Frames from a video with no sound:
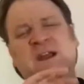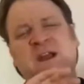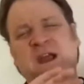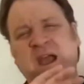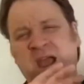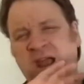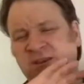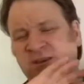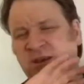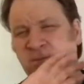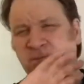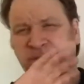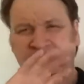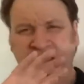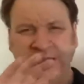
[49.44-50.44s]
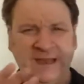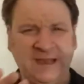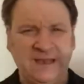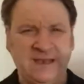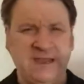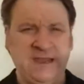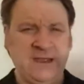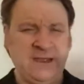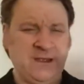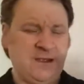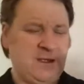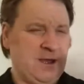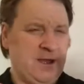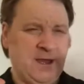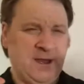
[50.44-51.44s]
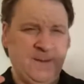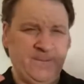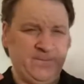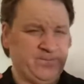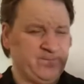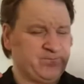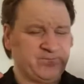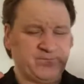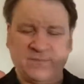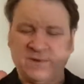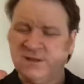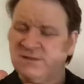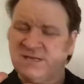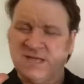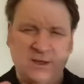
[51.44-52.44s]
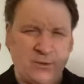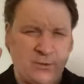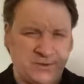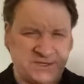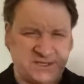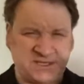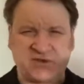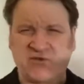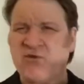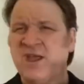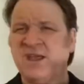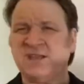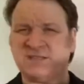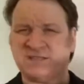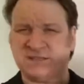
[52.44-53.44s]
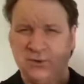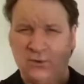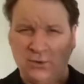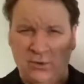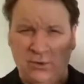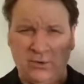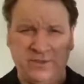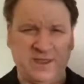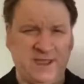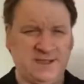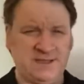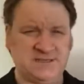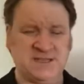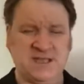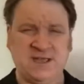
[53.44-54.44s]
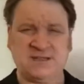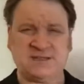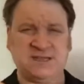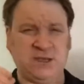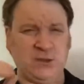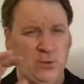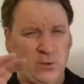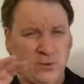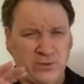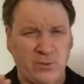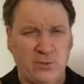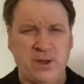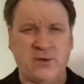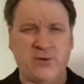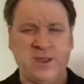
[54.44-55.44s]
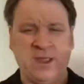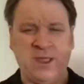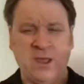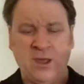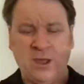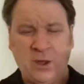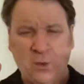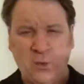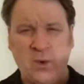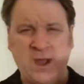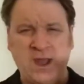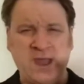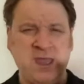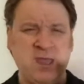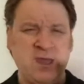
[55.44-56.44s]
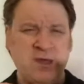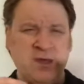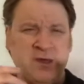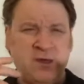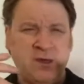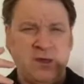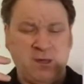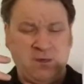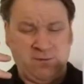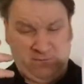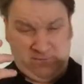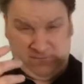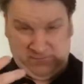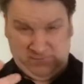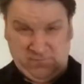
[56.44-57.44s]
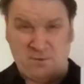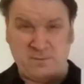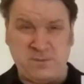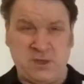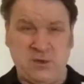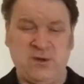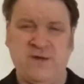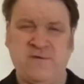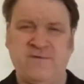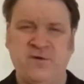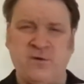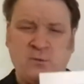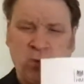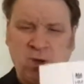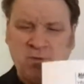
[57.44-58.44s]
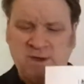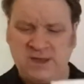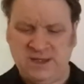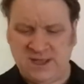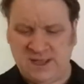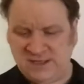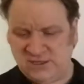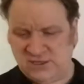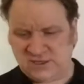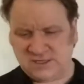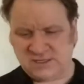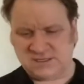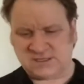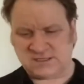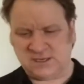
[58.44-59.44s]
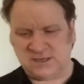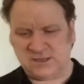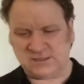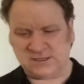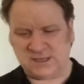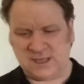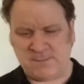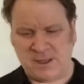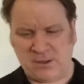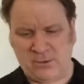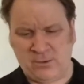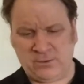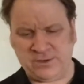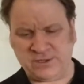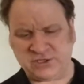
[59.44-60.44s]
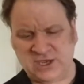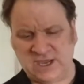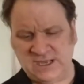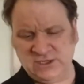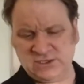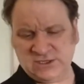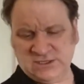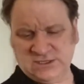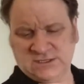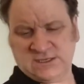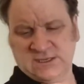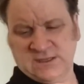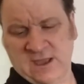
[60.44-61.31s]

and completely um, take all the stress, all the anxiety, all the worry away from you if you're worried and you're concerned about all the changes that are